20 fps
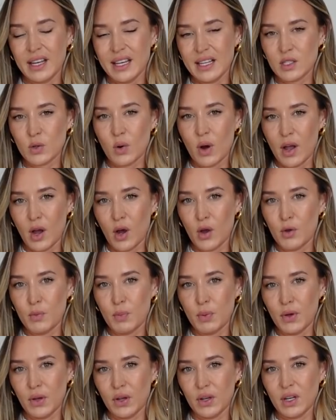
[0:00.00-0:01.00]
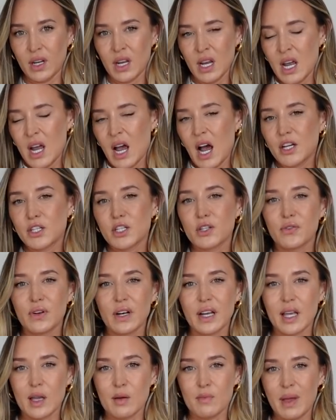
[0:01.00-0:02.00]
it is quite open, I just feel
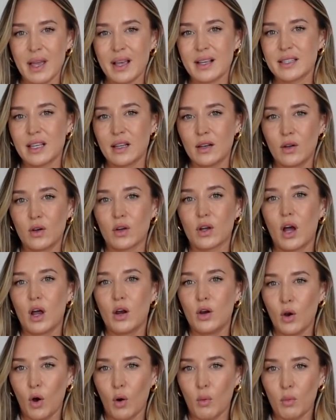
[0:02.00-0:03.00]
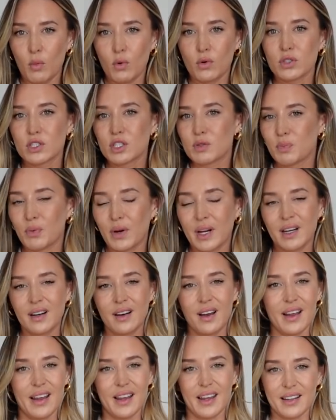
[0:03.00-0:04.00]
like it makes it look a lot more
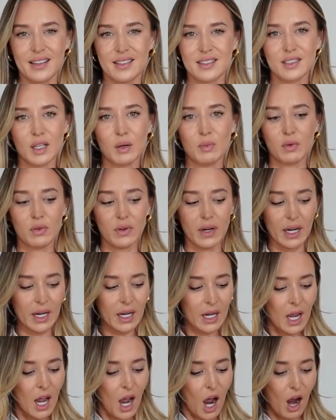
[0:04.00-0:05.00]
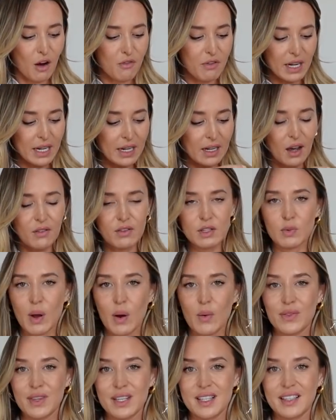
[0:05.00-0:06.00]
spring-like and summery. I really love as
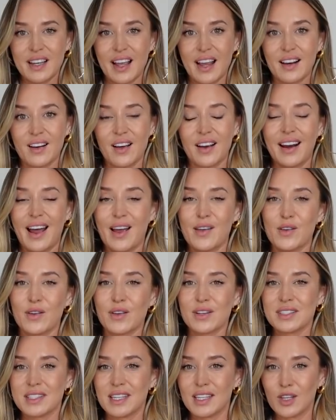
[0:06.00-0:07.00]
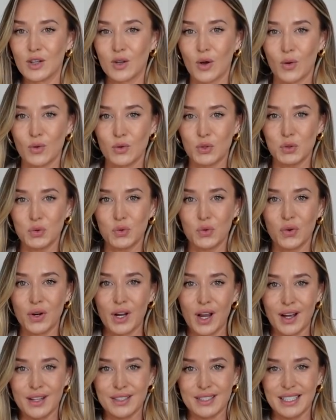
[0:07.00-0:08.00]
well with this neckline how you can see the gold
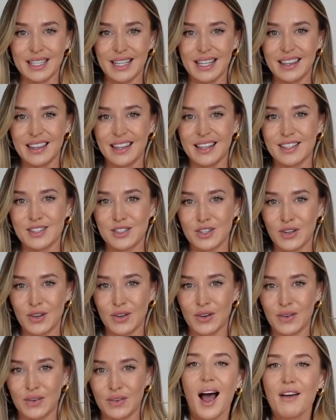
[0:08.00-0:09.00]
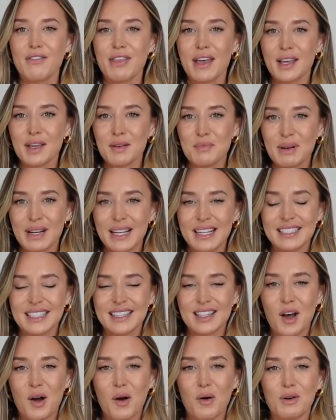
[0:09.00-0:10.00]
jewelry underneath it too. I've then
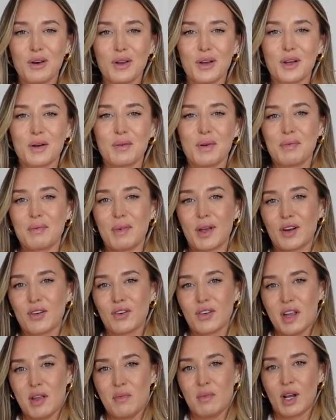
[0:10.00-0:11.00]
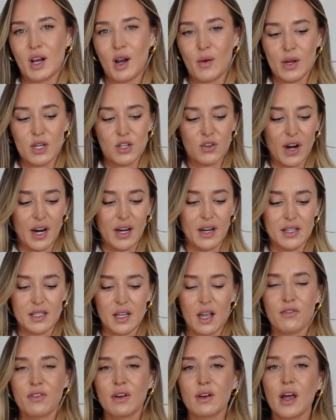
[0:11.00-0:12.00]
completed the whole look with my cream Chloe trainers.
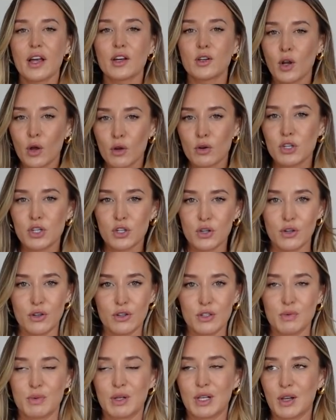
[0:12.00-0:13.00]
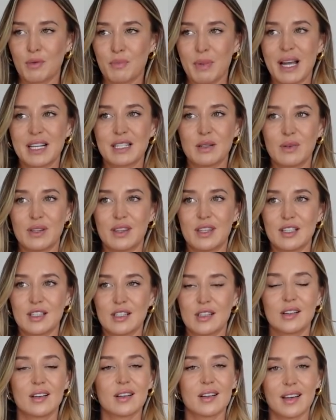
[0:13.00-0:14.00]
I feel like no shoes would look better with this
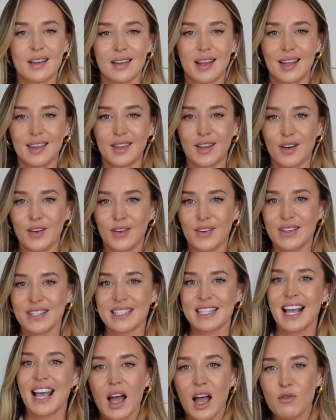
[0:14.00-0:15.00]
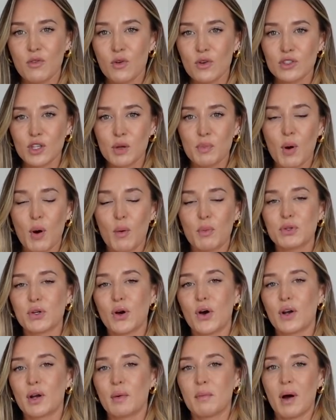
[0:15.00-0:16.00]
look than those. I've also popped
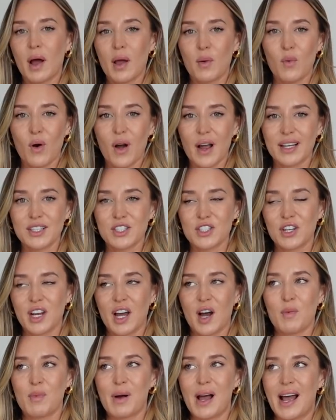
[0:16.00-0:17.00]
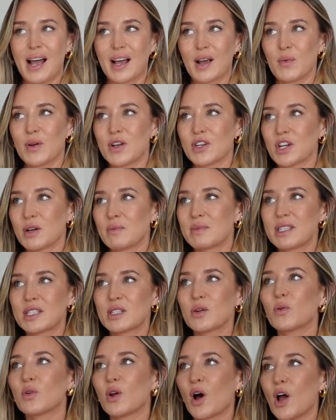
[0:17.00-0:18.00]
on my white Chanel bag, which I'm
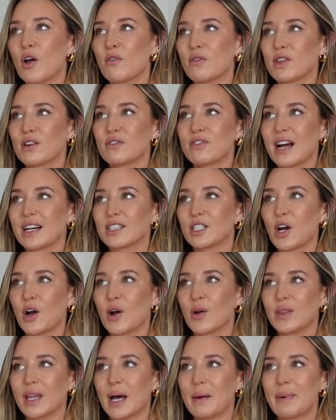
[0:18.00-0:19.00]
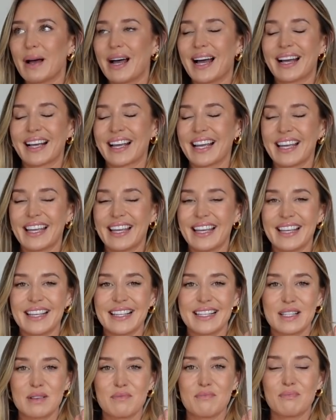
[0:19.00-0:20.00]
still not over the fact I own that bag. It
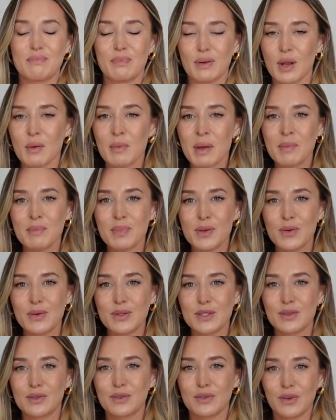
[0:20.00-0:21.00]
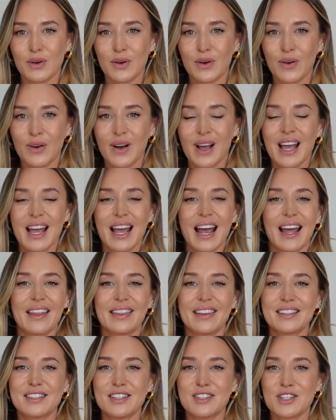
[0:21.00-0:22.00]
is blooming beautiful,
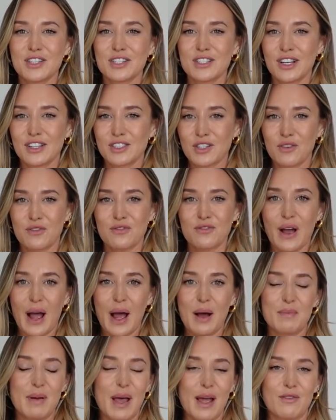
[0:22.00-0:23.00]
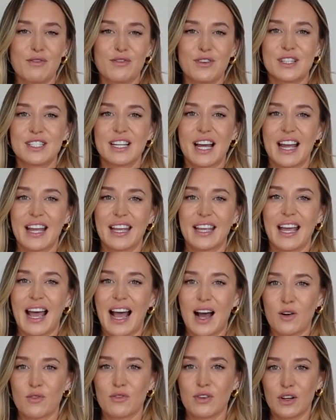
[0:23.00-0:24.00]
and this is just such a fab everyday
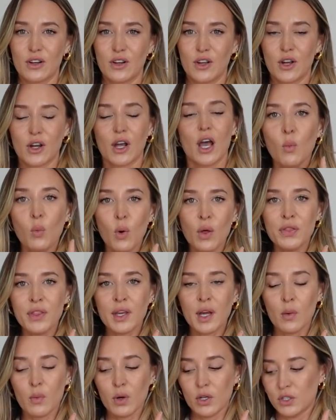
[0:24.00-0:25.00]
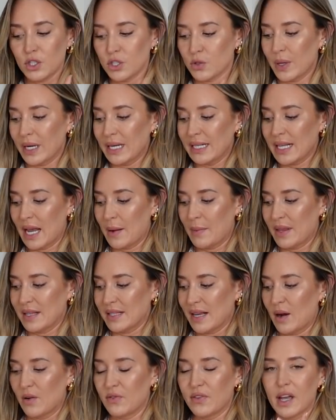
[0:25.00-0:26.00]
outfit look. One thing I would just quickly say about this
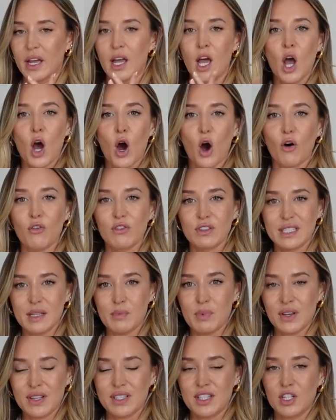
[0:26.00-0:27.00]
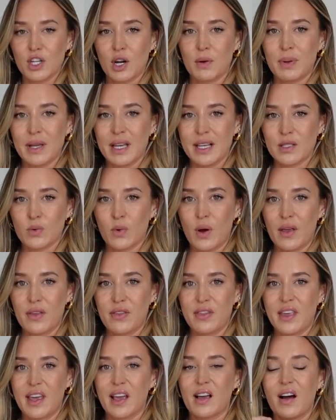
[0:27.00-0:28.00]
outfit, obviously because the jumper is quite
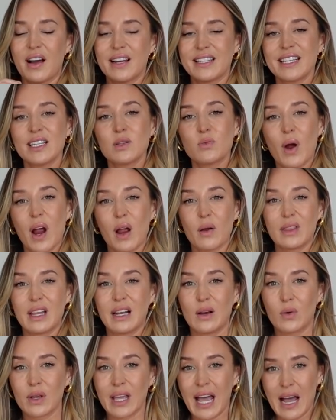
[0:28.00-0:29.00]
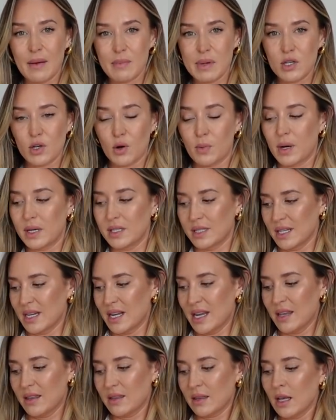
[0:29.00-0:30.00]
thick, I did wear it with a little cami top
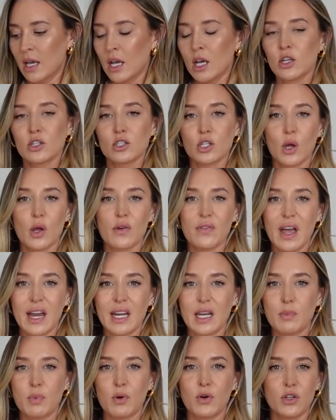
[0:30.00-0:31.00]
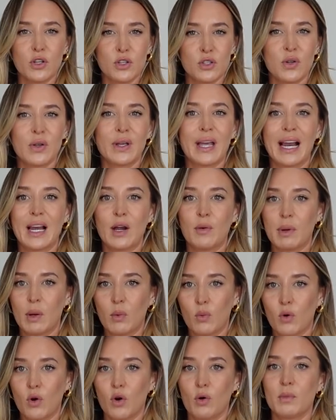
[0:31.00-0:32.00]
underneath, so if at any point you do get a little
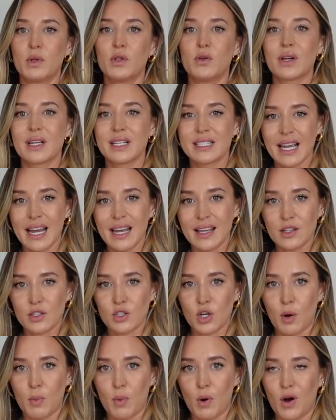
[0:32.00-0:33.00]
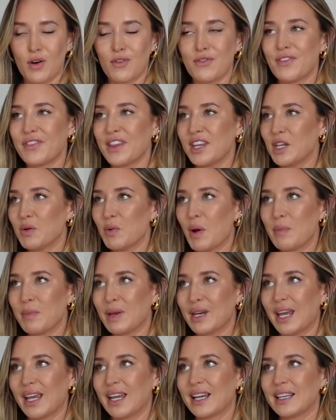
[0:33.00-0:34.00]
bit warm, you can take the top off, then you won't be
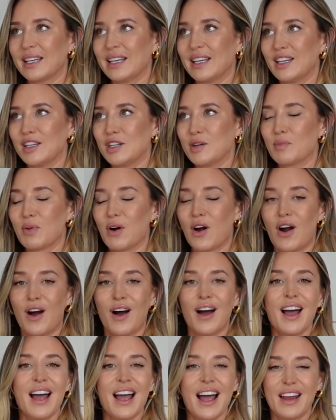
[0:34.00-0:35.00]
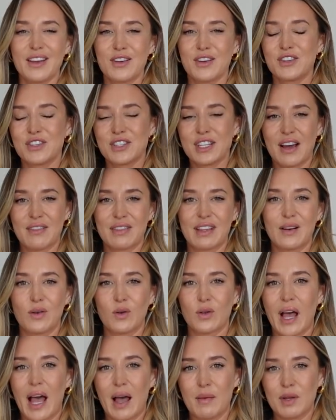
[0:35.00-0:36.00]
naked in your bra, and you can just have the little
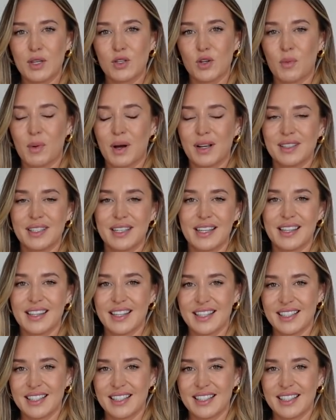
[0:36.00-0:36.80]
cami top underneath